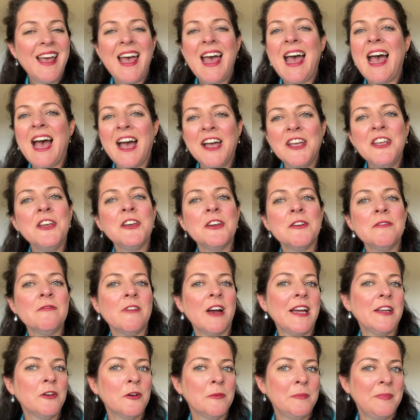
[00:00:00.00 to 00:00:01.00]
how you can
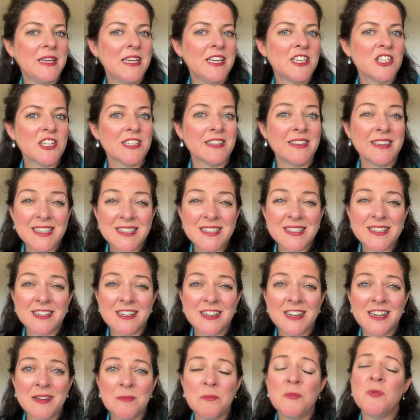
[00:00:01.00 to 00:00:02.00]
write your pitch in less
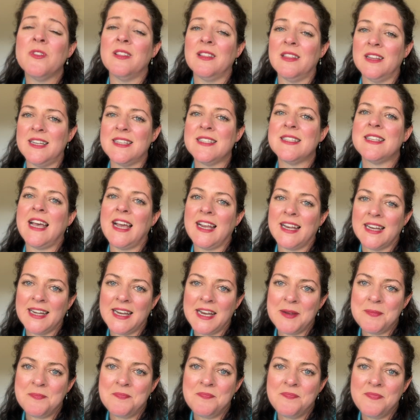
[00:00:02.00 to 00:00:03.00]
time with less
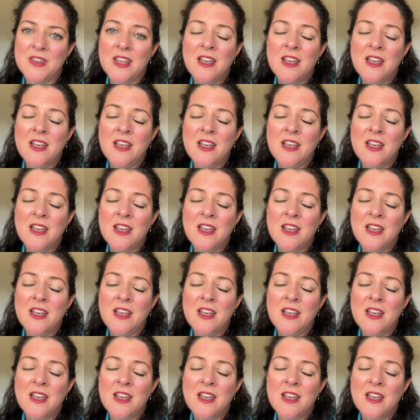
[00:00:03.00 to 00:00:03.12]
agony.